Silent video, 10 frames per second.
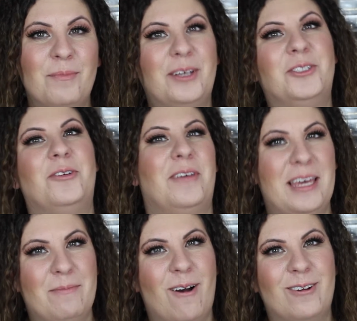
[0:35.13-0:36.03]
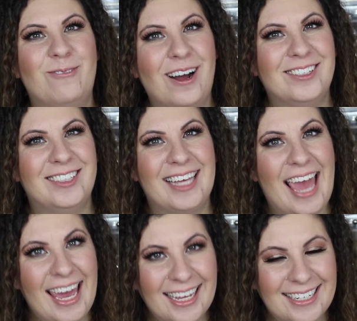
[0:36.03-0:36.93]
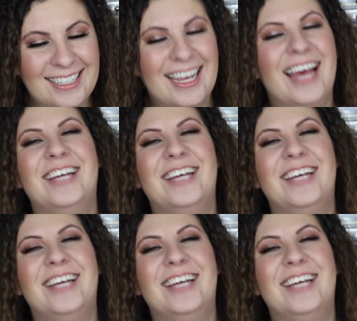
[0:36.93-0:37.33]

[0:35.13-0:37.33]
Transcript: make sure you keep on watching and